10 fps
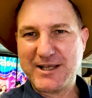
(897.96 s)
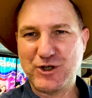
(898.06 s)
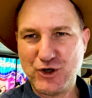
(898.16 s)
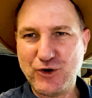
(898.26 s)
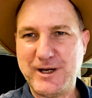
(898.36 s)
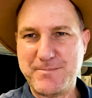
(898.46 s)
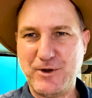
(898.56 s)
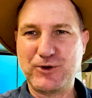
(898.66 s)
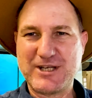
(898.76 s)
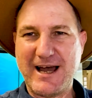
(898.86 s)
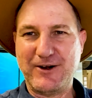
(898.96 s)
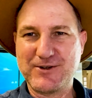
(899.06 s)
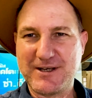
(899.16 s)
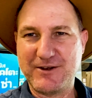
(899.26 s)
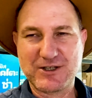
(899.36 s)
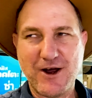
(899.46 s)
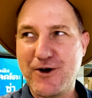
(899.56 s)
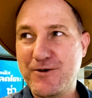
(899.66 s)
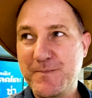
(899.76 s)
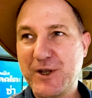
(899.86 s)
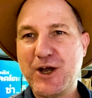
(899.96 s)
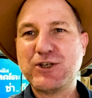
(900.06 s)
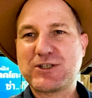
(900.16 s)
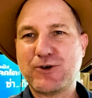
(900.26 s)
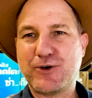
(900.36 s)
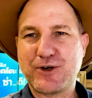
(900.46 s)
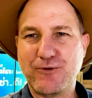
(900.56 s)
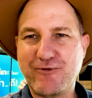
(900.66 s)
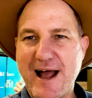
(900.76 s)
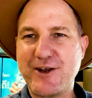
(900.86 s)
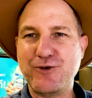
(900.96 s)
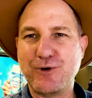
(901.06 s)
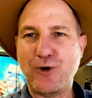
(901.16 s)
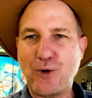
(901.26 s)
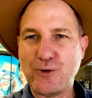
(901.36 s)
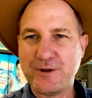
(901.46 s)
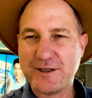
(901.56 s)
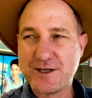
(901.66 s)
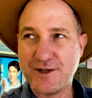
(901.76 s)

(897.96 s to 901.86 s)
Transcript: newly built tunnel, so there's no historical value at all to